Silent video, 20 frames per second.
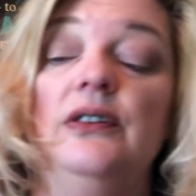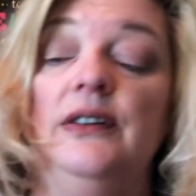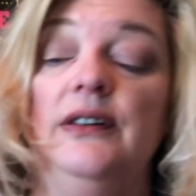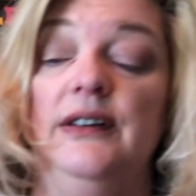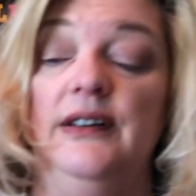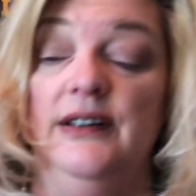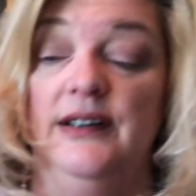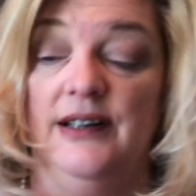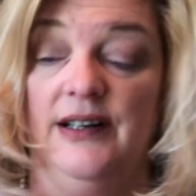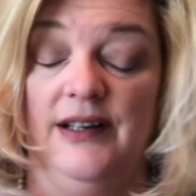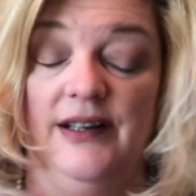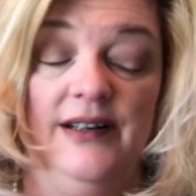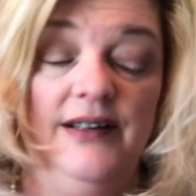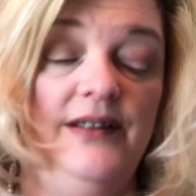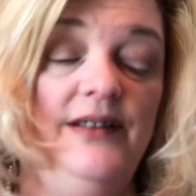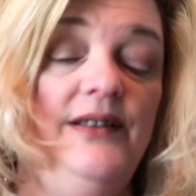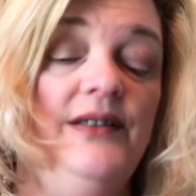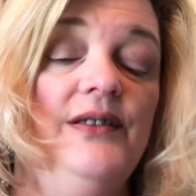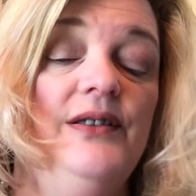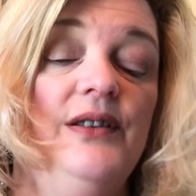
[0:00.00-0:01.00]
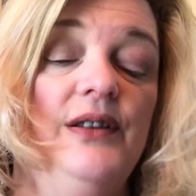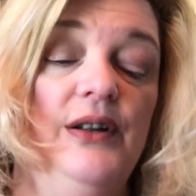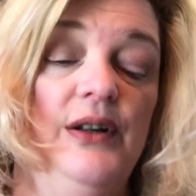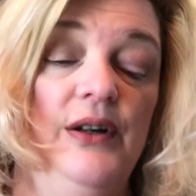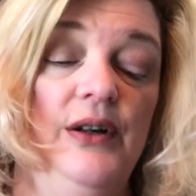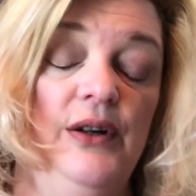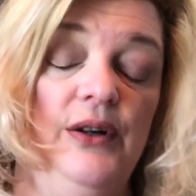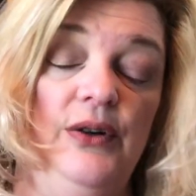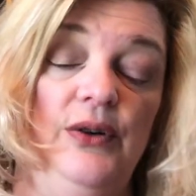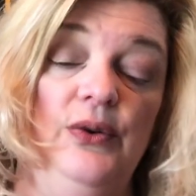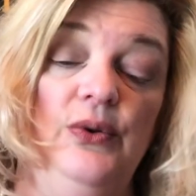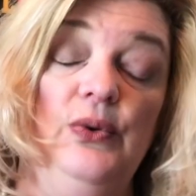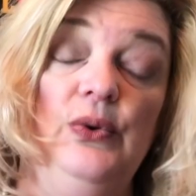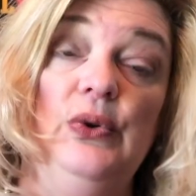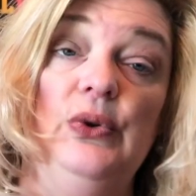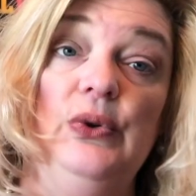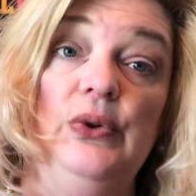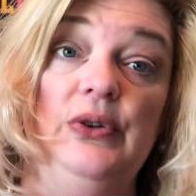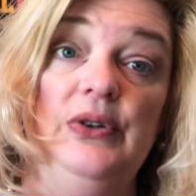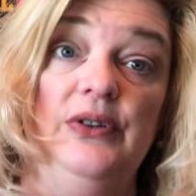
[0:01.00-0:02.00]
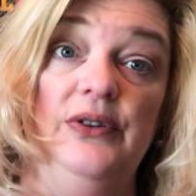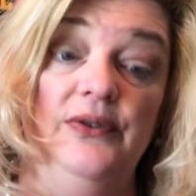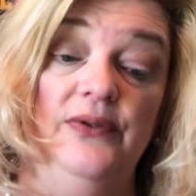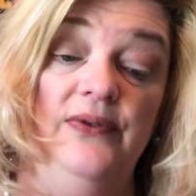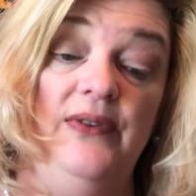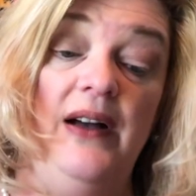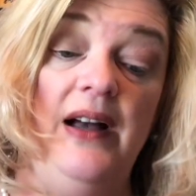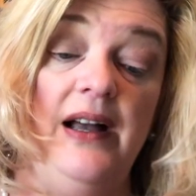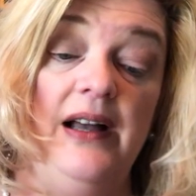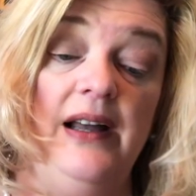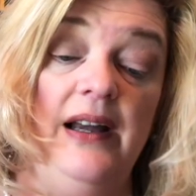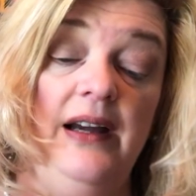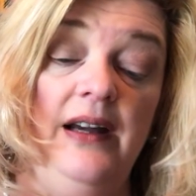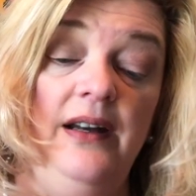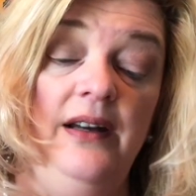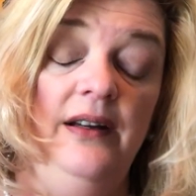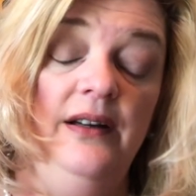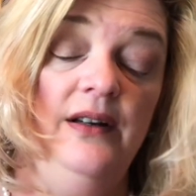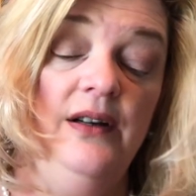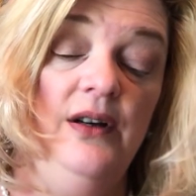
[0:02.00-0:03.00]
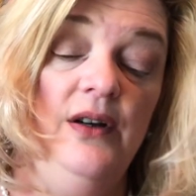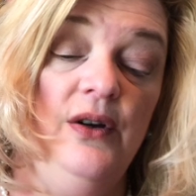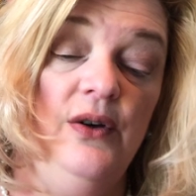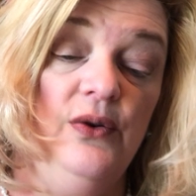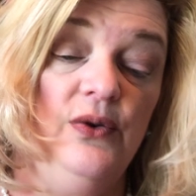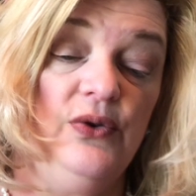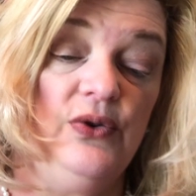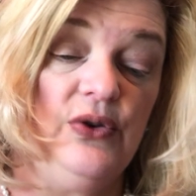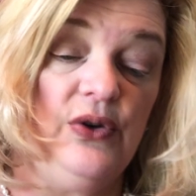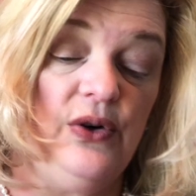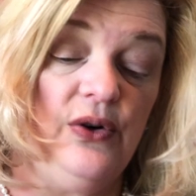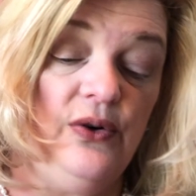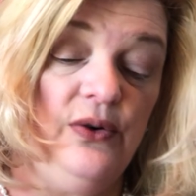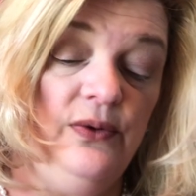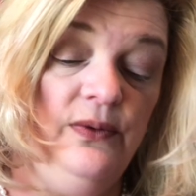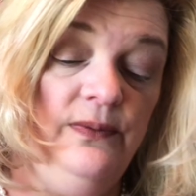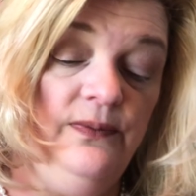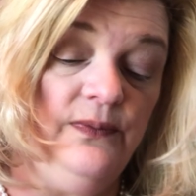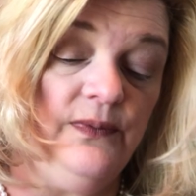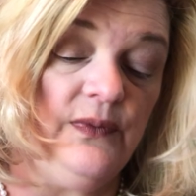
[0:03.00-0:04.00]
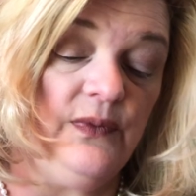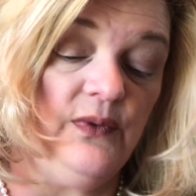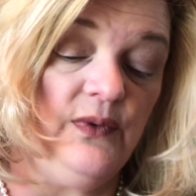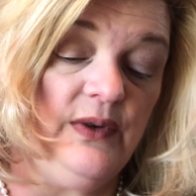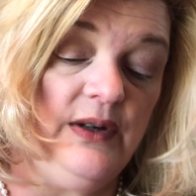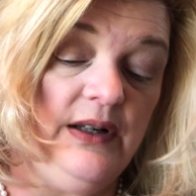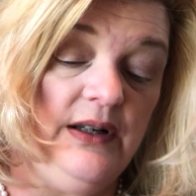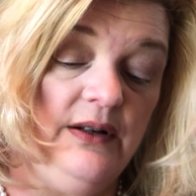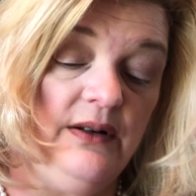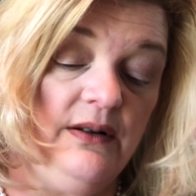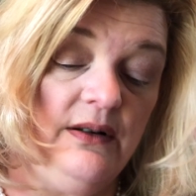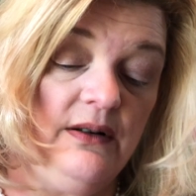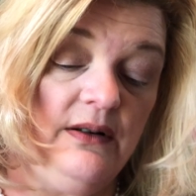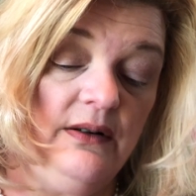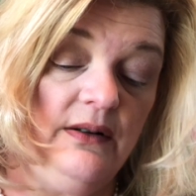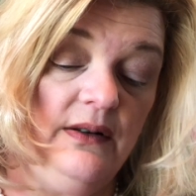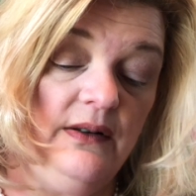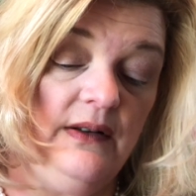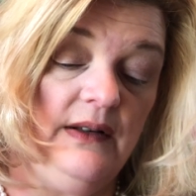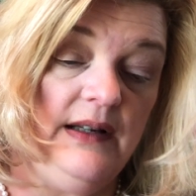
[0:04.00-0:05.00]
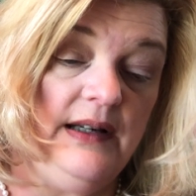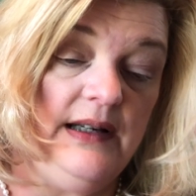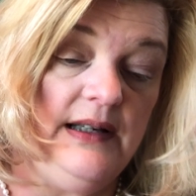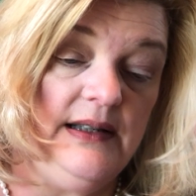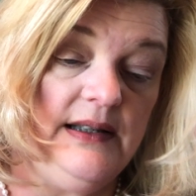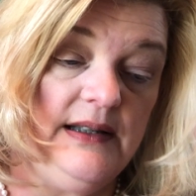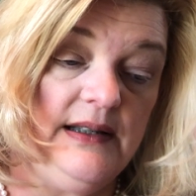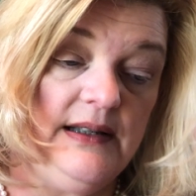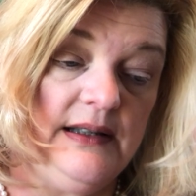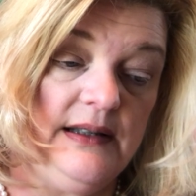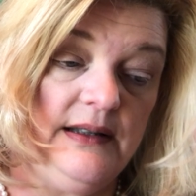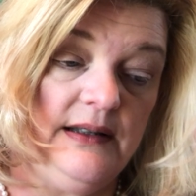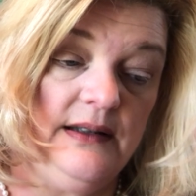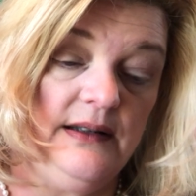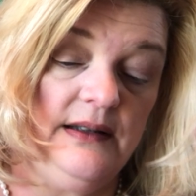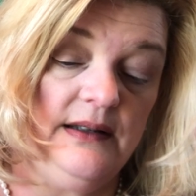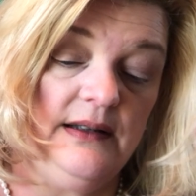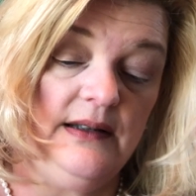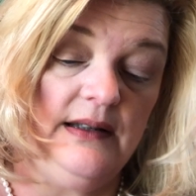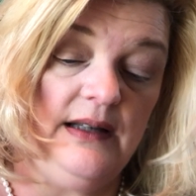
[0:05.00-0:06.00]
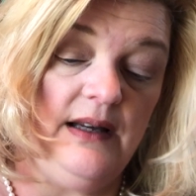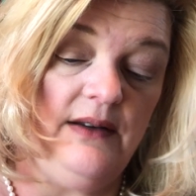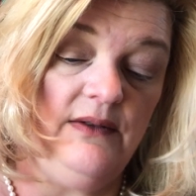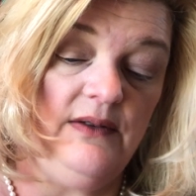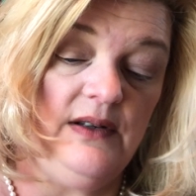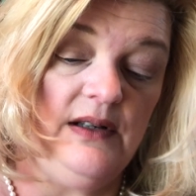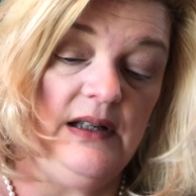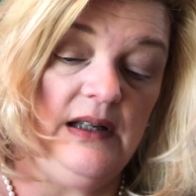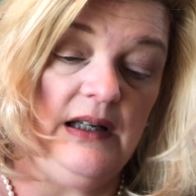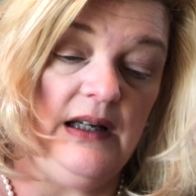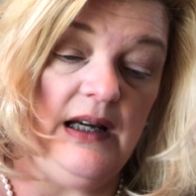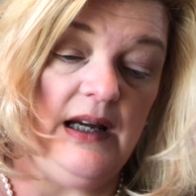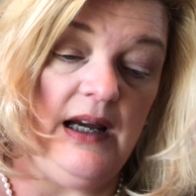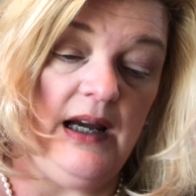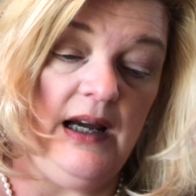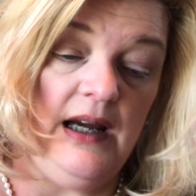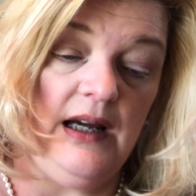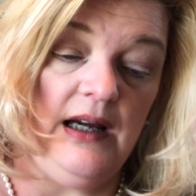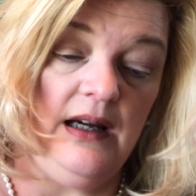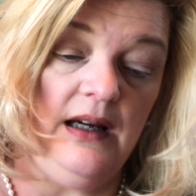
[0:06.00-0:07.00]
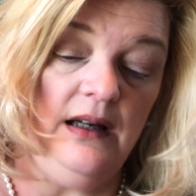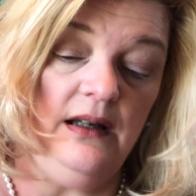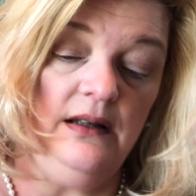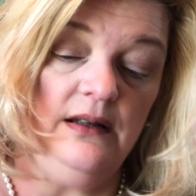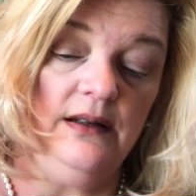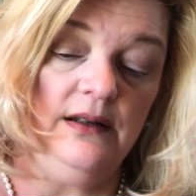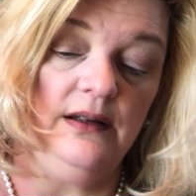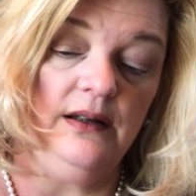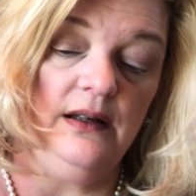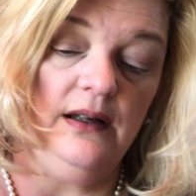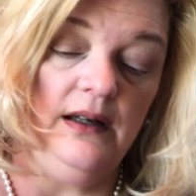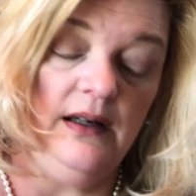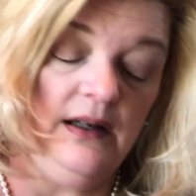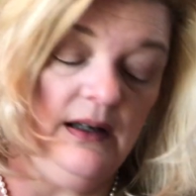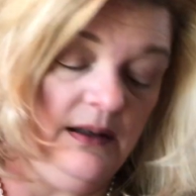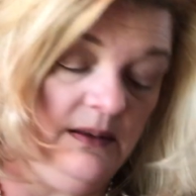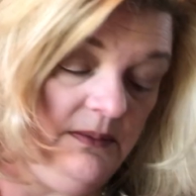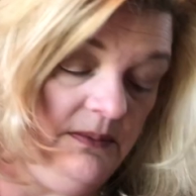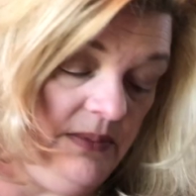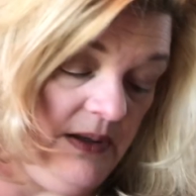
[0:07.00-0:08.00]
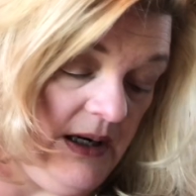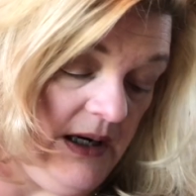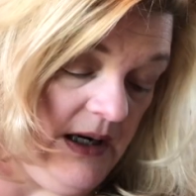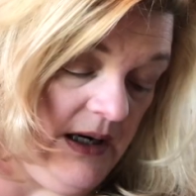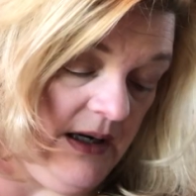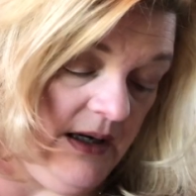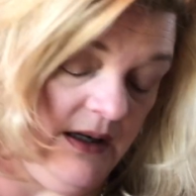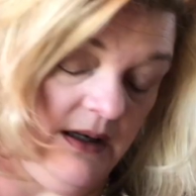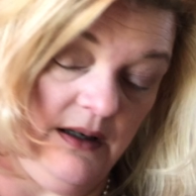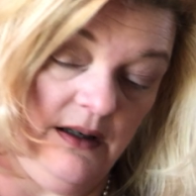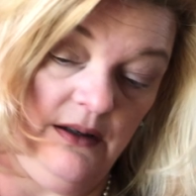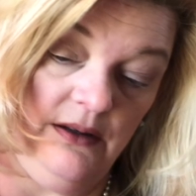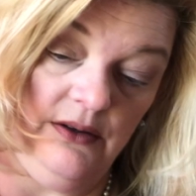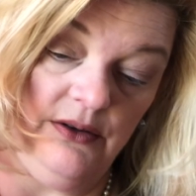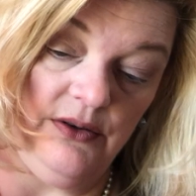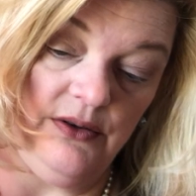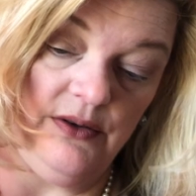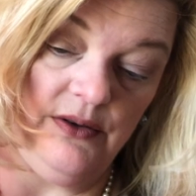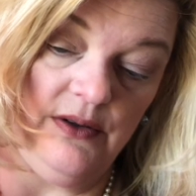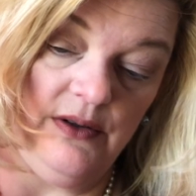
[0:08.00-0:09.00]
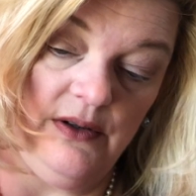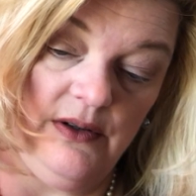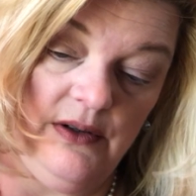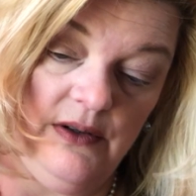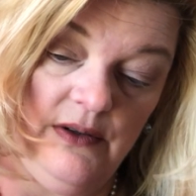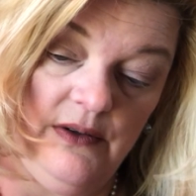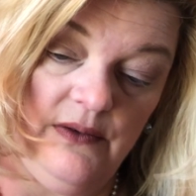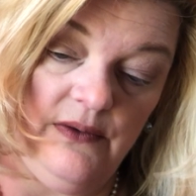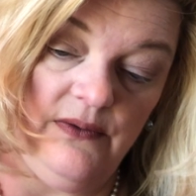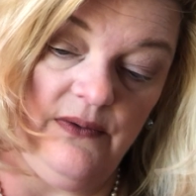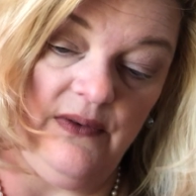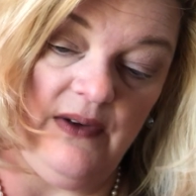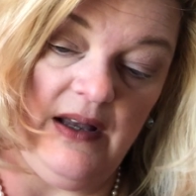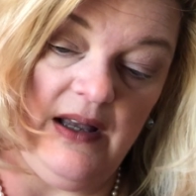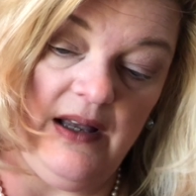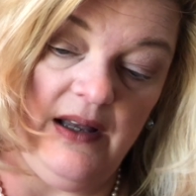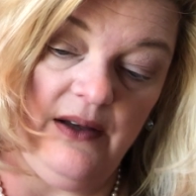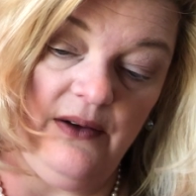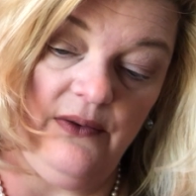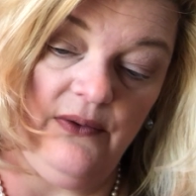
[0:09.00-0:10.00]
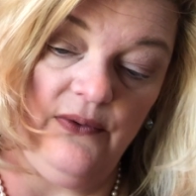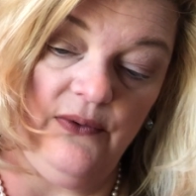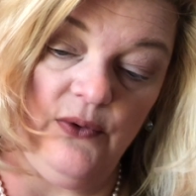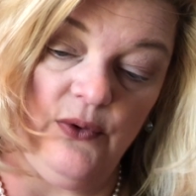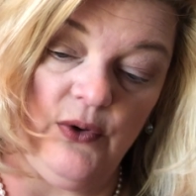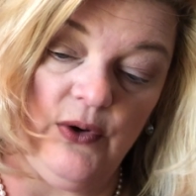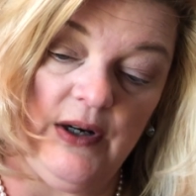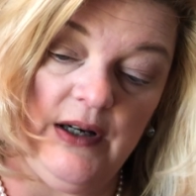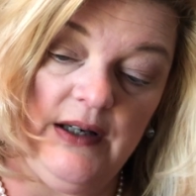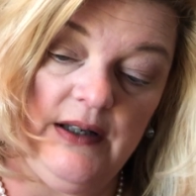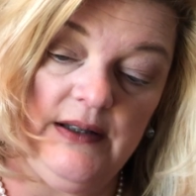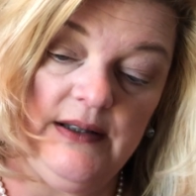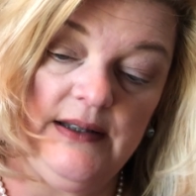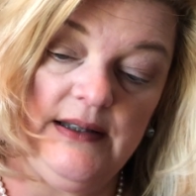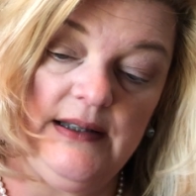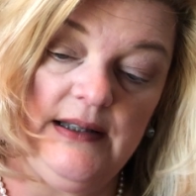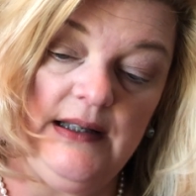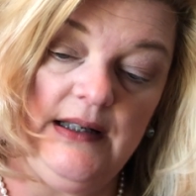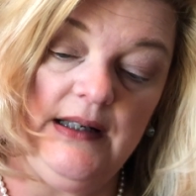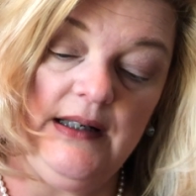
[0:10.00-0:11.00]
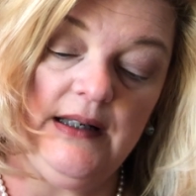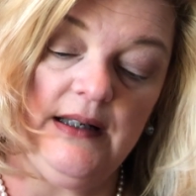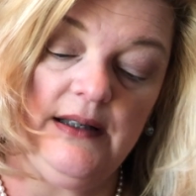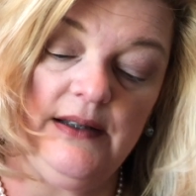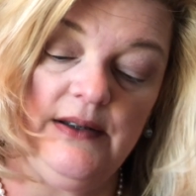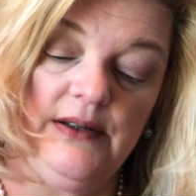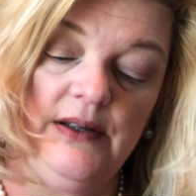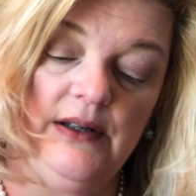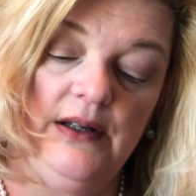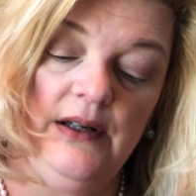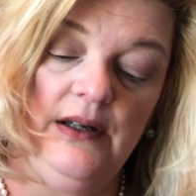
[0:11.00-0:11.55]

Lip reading: yes, you could divide. So we are on lesson 78, page 546.